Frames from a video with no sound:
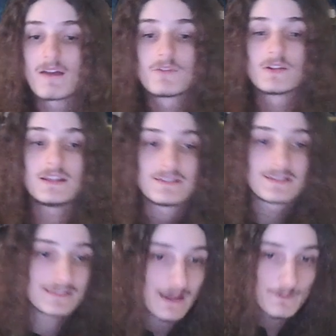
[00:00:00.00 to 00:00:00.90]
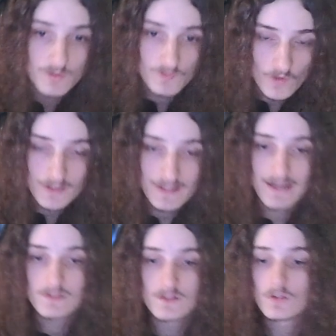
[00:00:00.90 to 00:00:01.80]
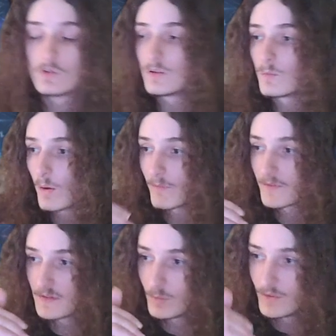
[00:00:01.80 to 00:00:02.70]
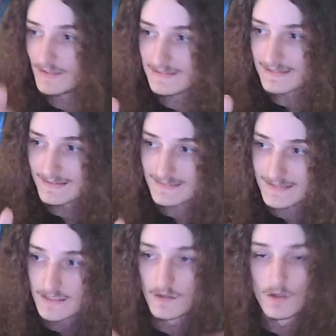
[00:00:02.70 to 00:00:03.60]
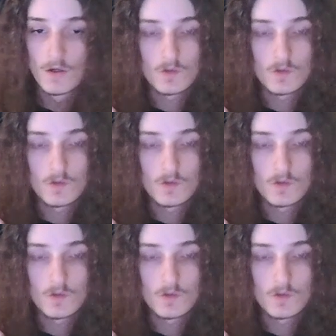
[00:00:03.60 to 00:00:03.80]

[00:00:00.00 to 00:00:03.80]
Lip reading: have an easier time to Vierna execute them, obviously we need less gear,